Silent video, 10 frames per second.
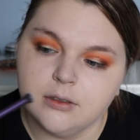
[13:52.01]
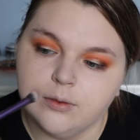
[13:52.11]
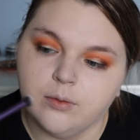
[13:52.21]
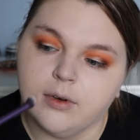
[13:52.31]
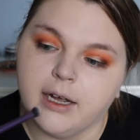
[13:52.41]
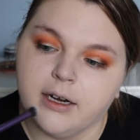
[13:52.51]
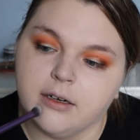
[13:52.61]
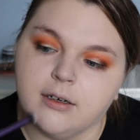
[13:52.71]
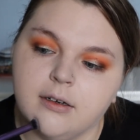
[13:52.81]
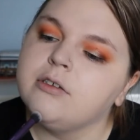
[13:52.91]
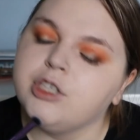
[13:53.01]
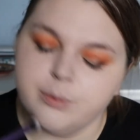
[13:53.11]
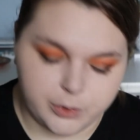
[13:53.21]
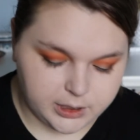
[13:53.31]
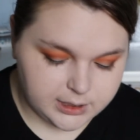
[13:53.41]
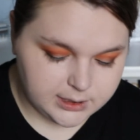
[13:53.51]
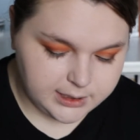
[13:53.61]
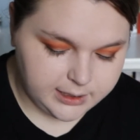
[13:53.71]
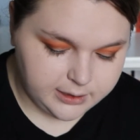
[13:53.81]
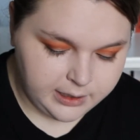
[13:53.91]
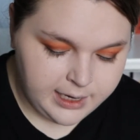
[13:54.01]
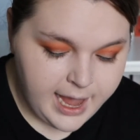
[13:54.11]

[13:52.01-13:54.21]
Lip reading: where she put concealer.